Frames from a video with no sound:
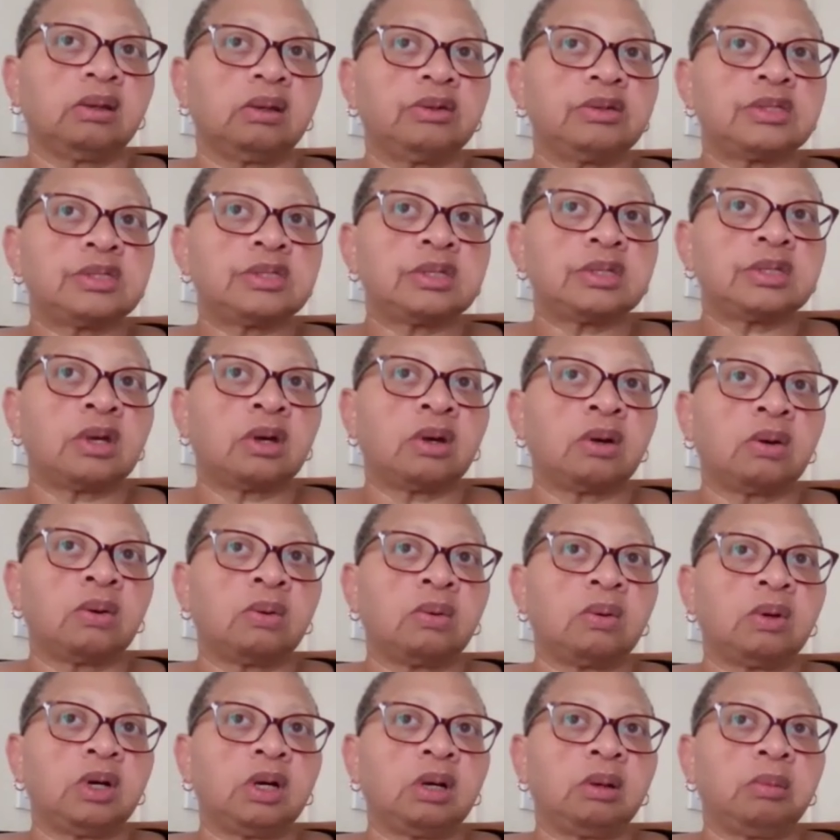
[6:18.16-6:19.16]

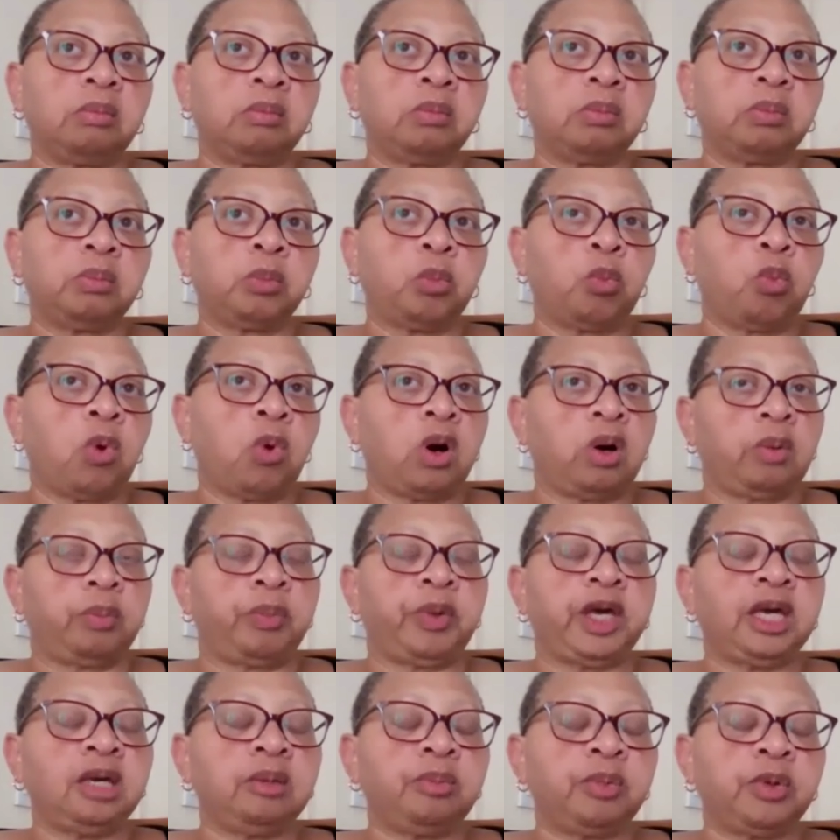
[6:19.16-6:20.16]
So, what
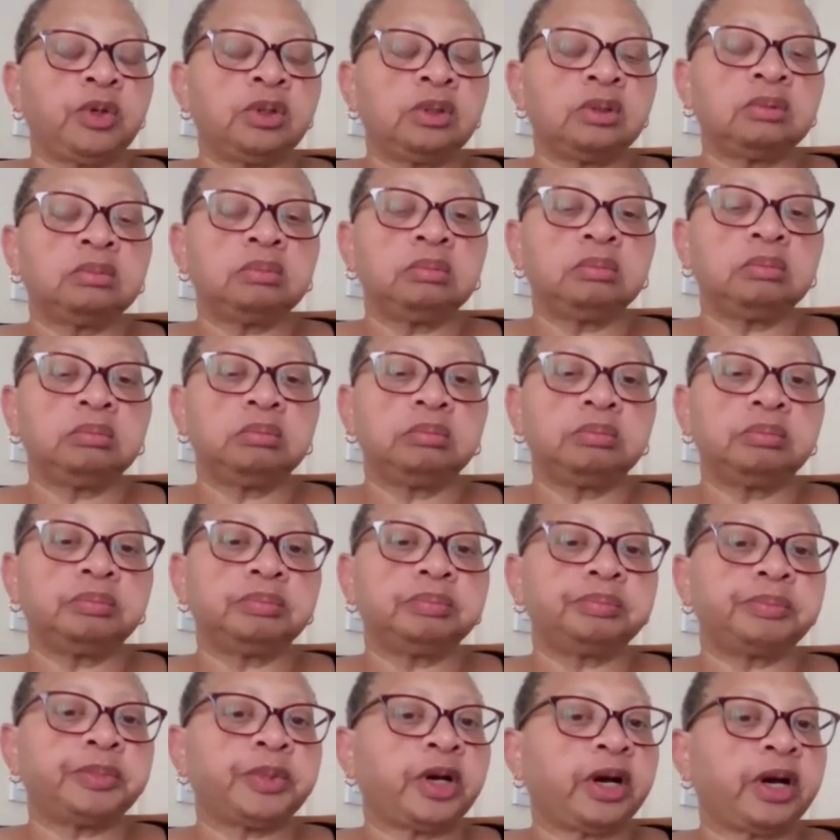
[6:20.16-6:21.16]
people
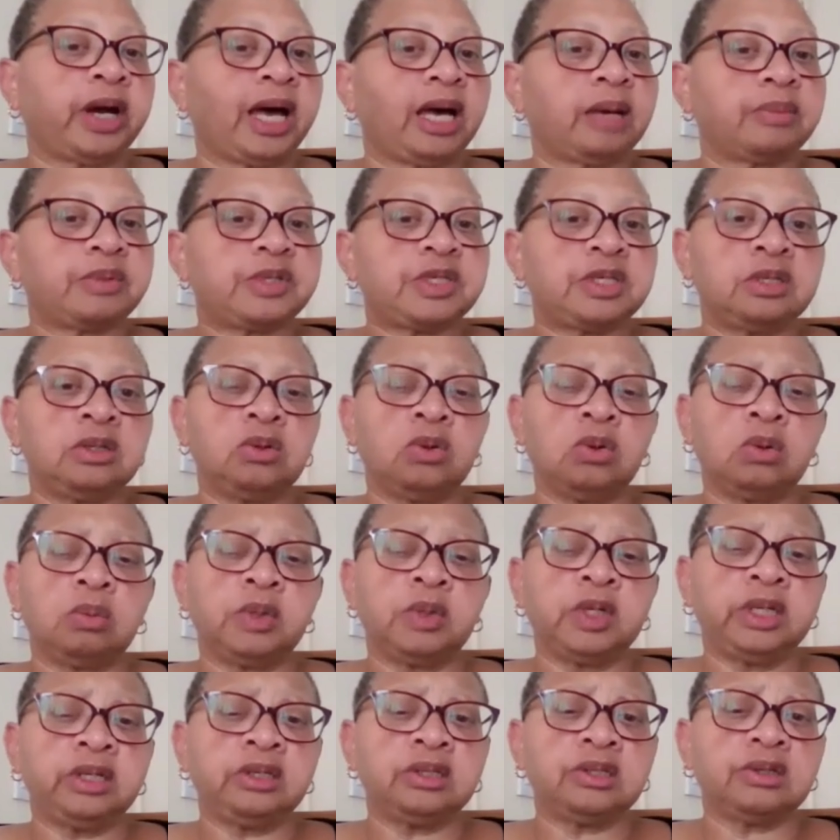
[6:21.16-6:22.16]
perhaps in
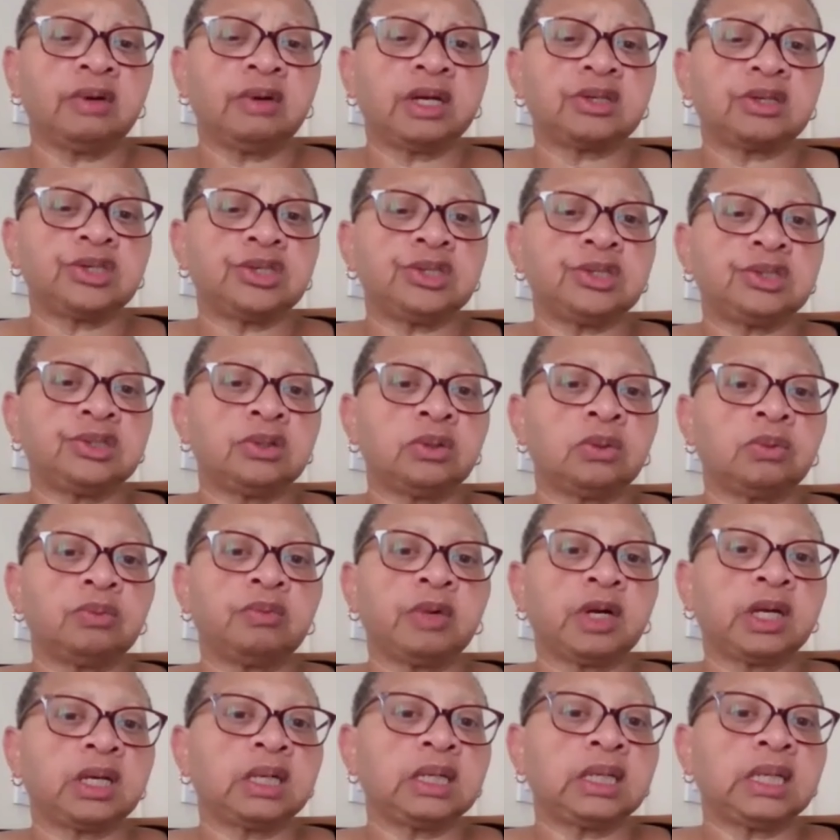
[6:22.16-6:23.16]
normal interactions don't
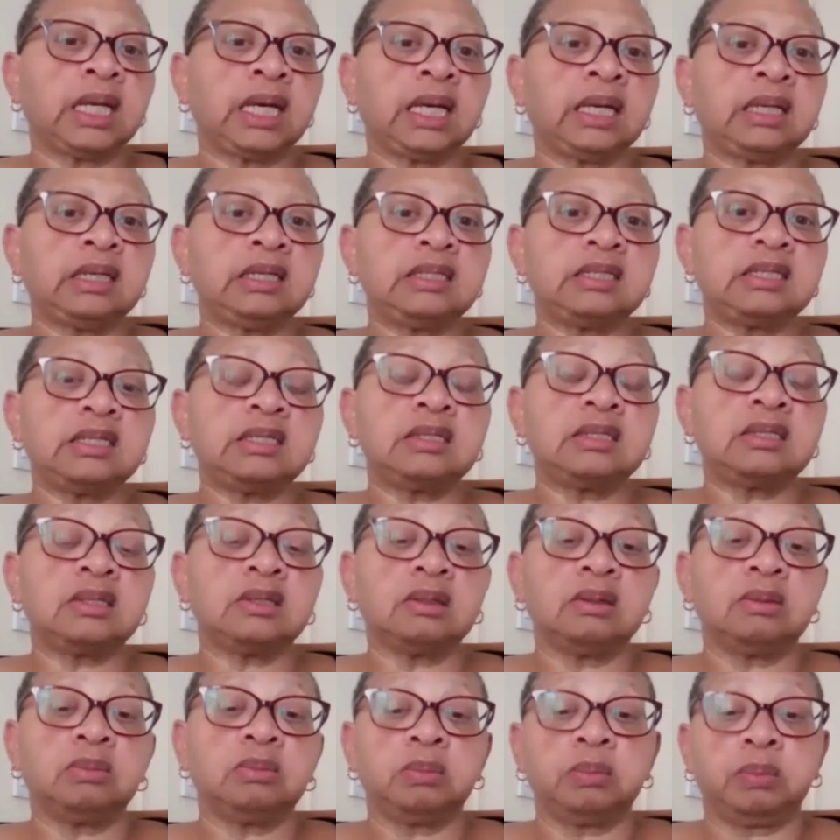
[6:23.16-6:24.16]
recognize is
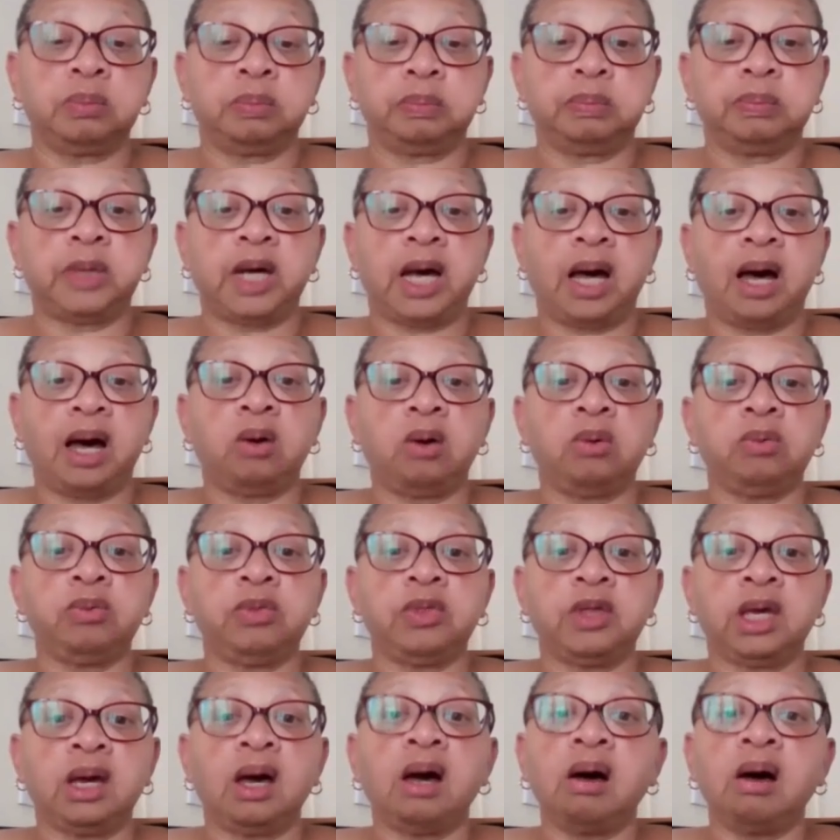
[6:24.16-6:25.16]
how
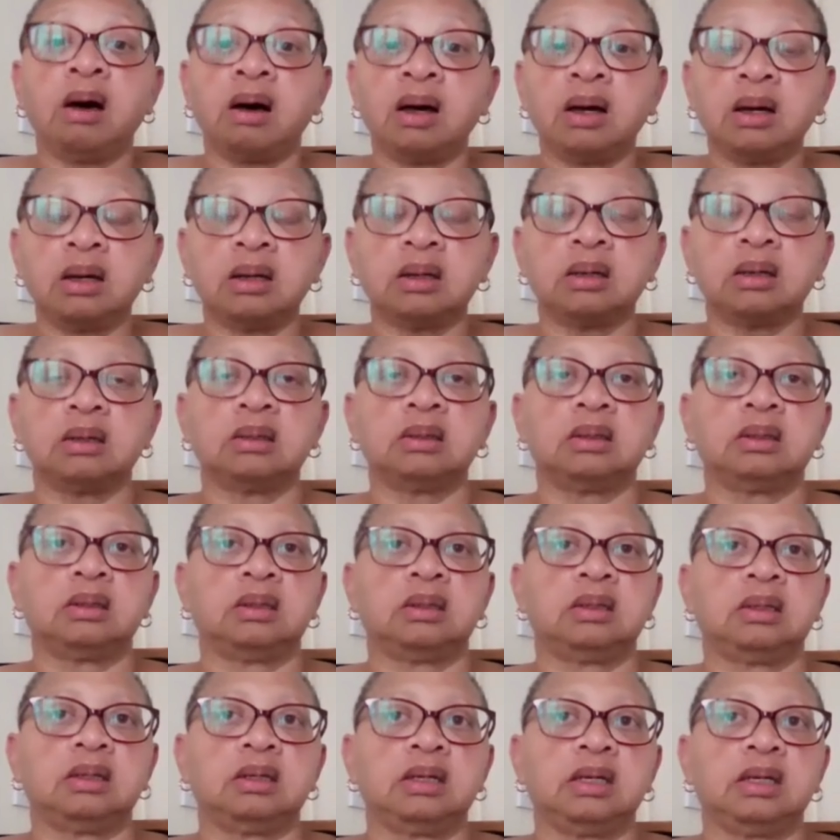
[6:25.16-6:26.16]
they are.
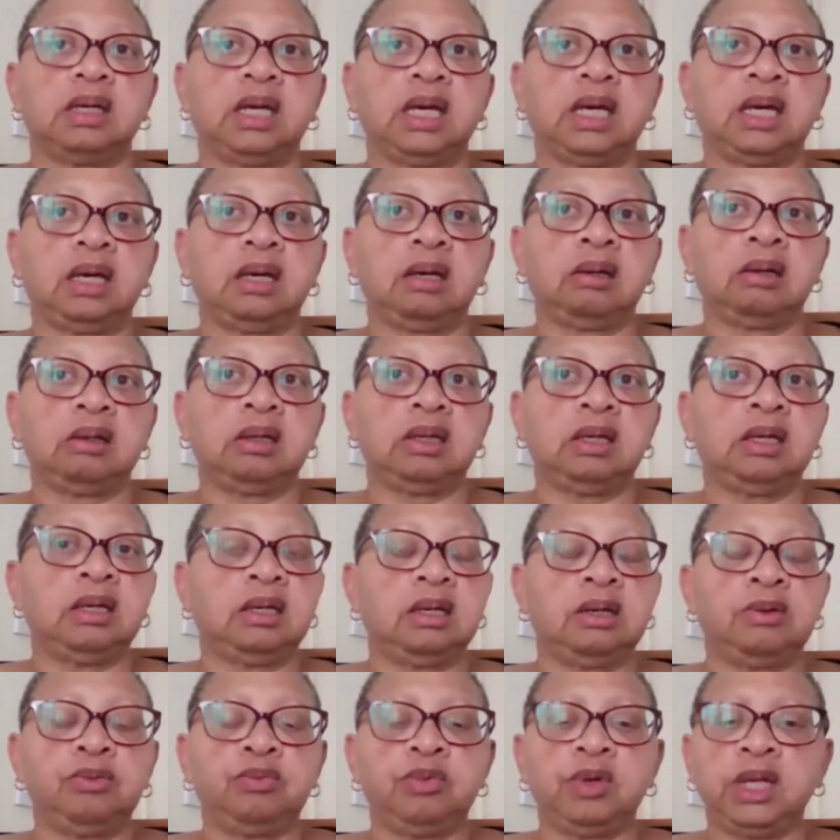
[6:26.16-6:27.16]

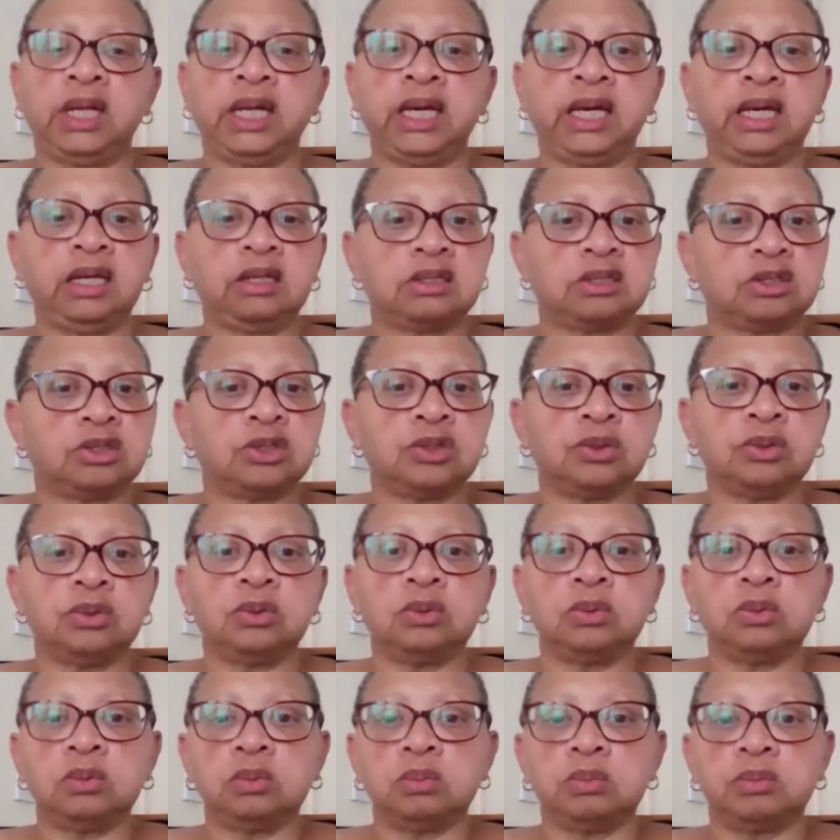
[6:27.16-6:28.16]
It relates
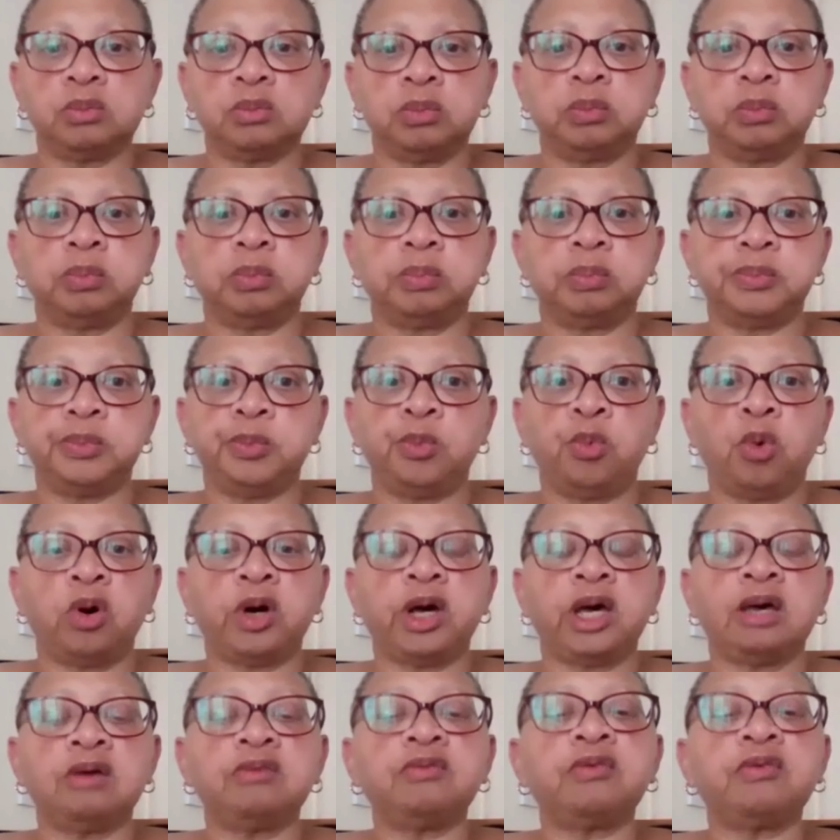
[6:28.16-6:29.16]
to
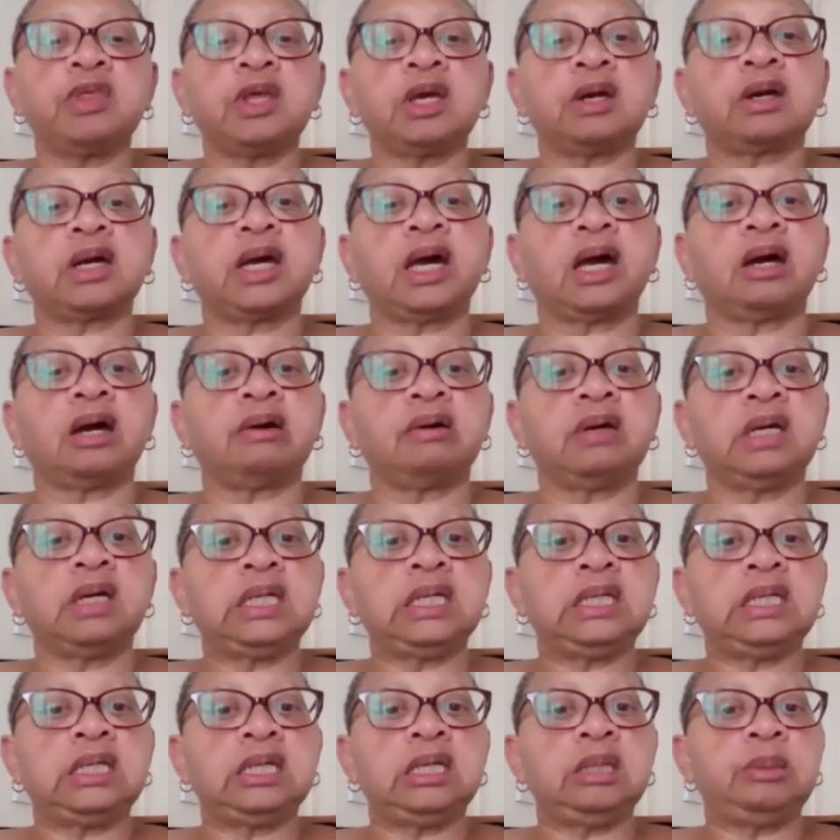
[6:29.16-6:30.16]
whatever they're
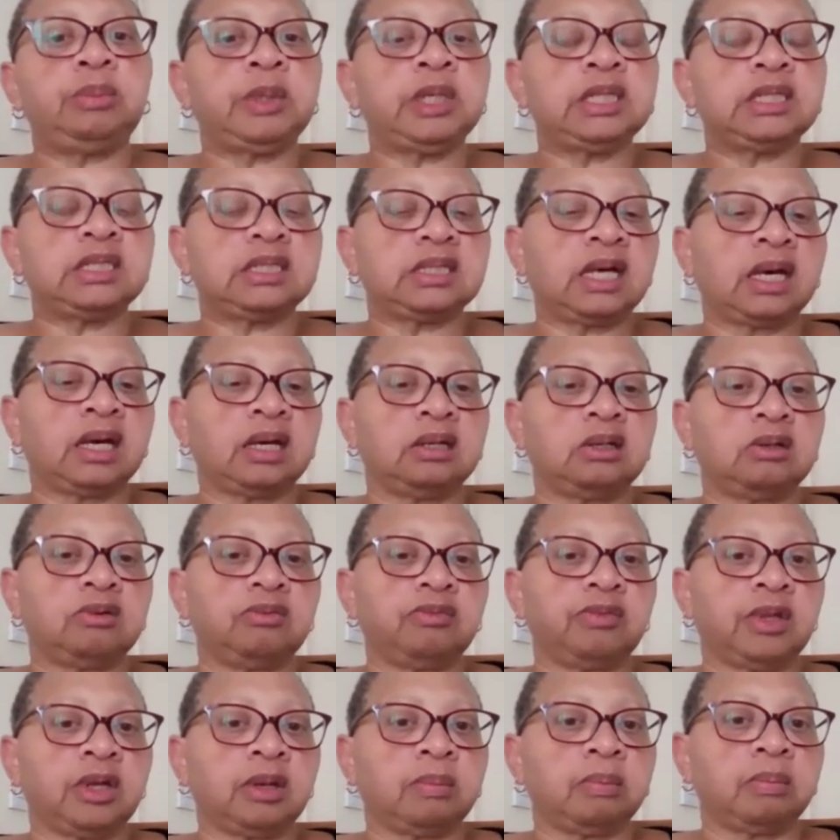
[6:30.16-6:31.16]
carrying deep inside of
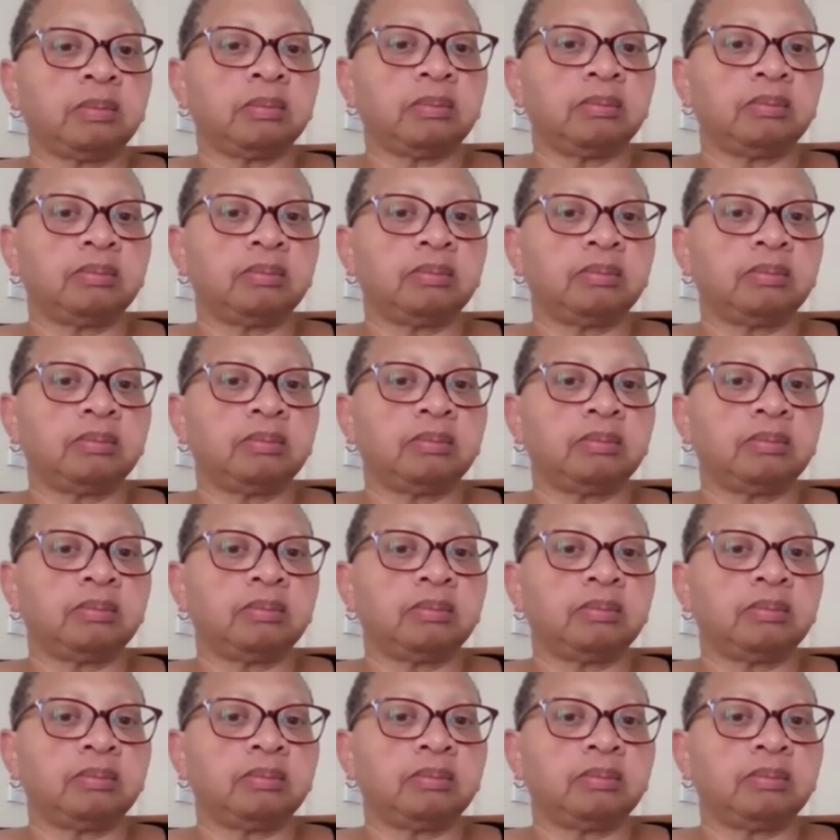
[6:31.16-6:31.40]
them.